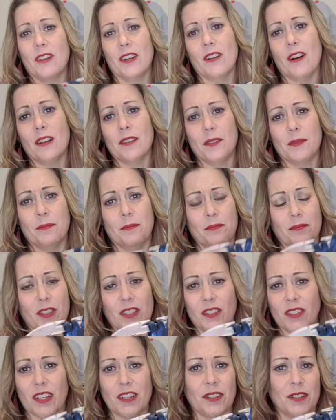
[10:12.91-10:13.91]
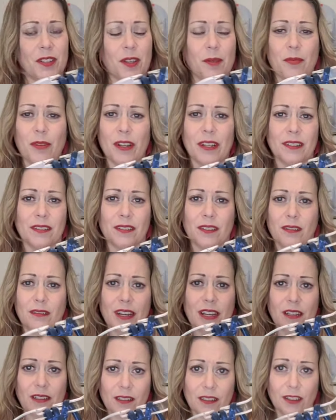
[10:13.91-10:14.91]
got awesome consigners that bring us
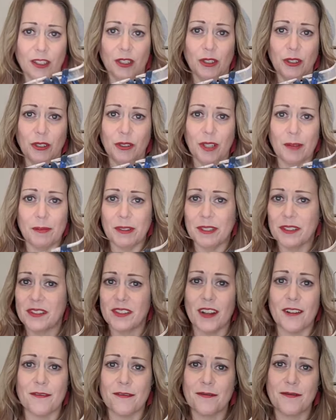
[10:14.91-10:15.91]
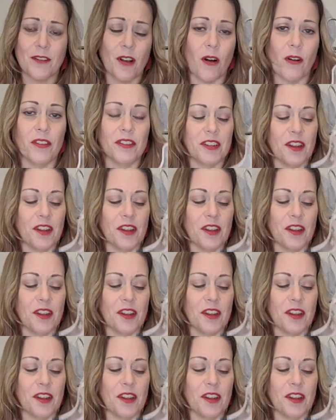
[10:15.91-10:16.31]
great Lululemon stuff all the